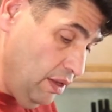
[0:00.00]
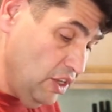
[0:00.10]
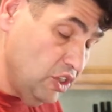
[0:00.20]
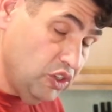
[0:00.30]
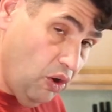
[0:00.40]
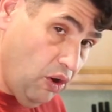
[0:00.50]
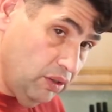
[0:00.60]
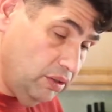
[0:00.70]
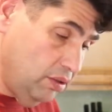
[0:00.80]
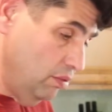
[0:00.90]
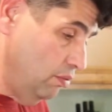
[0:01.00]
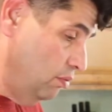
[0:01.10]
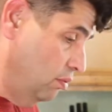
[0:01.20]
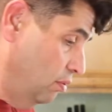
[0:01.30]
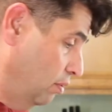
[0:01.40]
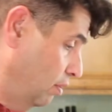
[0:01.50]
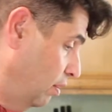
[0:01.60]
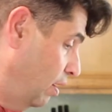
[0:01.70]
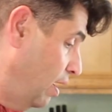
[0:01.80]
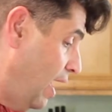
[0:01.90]
salt,
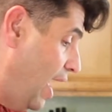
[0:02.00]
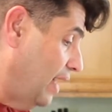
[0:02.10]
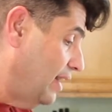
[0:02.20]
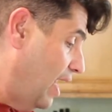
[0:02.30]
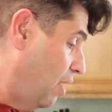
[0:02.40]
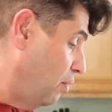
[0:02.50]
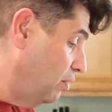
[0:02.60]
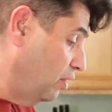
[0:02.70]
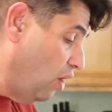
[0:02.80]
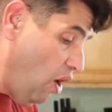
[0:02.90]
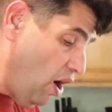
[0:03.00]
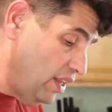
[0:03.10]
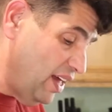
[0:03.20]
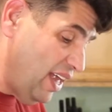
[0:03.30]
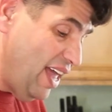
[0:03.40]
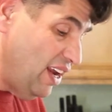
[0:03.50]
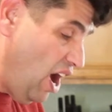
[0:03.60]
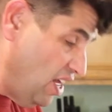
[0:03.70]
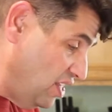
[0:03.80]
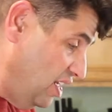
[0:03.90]
and now garlic and
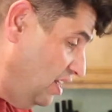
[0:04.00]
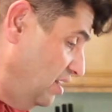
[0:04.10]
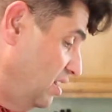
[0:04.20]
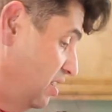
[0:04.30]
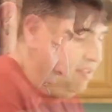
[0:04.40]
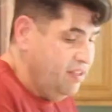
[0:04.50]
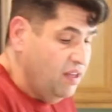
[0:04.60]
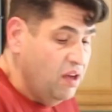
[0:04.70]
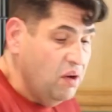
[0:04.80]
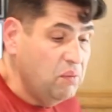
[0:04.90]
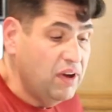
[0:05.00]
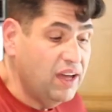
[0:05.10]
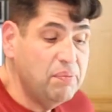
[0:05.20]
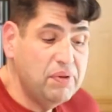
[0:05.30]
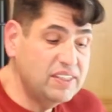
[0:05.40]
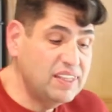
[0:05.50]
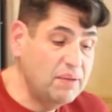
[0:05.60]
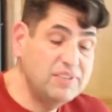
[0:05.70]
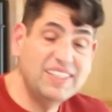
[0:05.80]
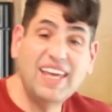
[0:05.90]
onions. We're gonna put
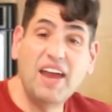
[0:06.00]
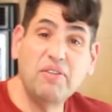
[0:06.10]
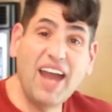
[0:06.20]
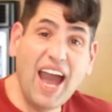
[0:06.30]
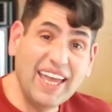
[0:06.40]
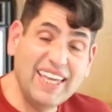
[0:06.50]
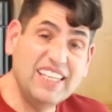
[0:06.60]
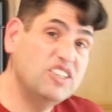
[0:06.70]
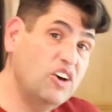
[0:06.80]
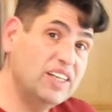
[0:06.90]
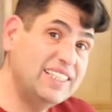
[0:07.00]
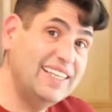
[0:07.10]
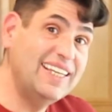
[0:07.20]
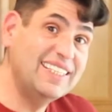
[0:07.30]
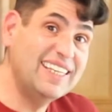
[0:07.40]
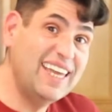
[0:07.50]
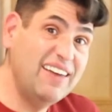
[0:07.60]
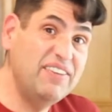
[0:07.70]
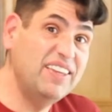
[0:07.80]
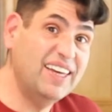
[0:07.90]
some teriyaki sauce in it to
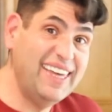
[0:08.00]
give it a